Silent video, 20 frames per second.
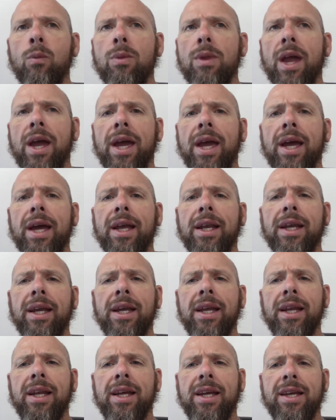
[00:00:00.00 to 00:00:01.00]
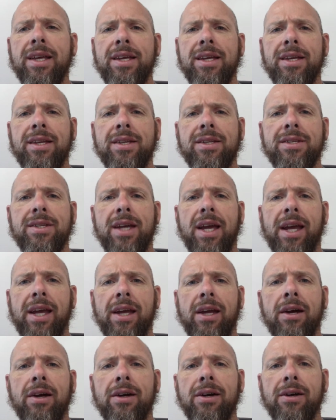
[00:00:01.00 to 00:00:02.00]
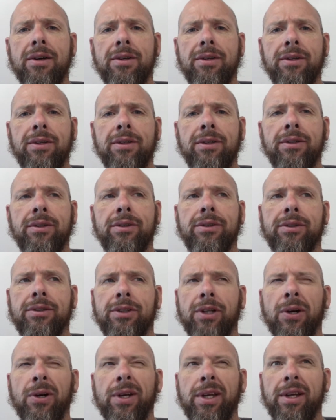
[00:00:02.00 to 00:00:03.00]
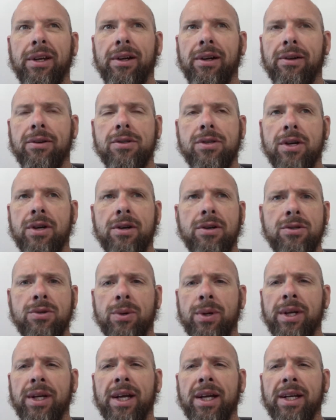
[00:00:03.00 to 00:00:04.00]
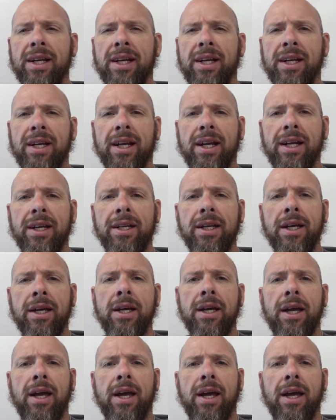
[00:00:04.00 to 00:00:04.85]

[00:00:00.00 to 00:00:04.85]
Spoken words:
and it is $130, $129.99.